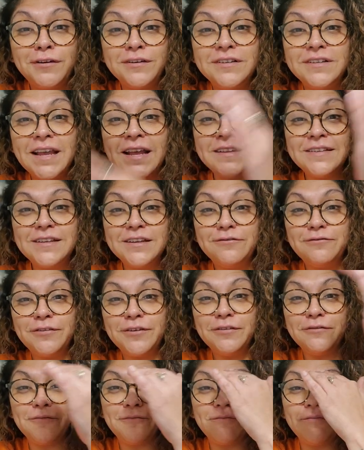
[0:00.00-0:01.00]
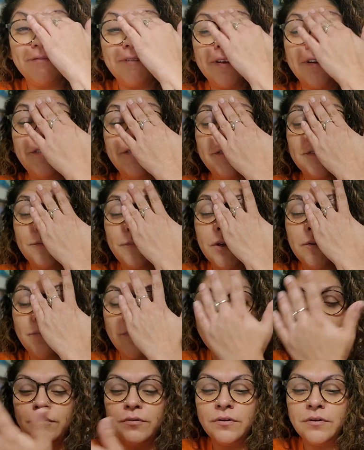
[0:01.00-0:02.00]
dancing in front of hundreds of
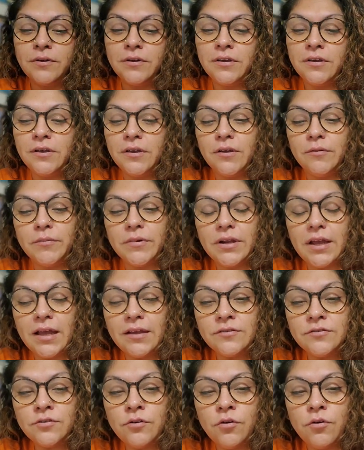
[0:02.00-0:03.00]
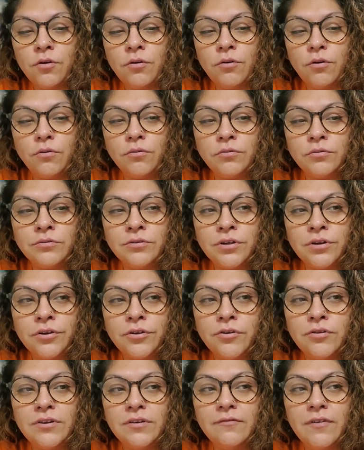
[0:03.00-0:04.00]
people But as you grow older,
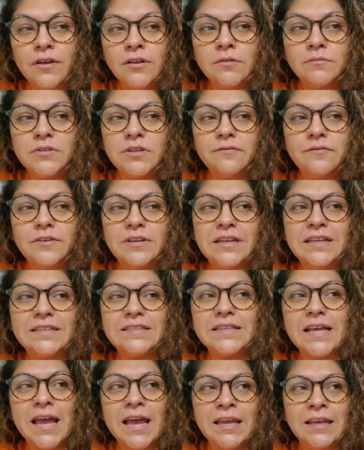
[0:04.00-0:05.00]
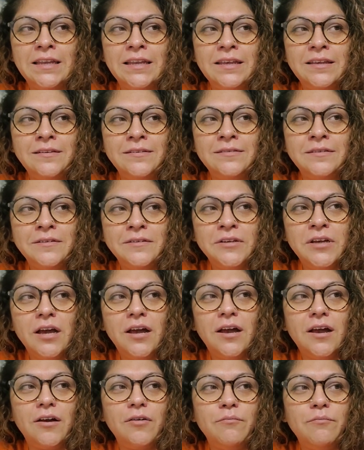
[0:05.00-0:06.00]
you develop different anxieties
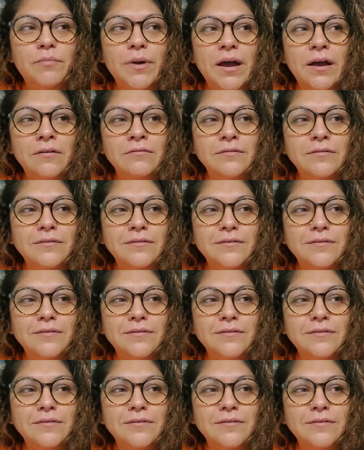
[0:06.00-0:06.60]
about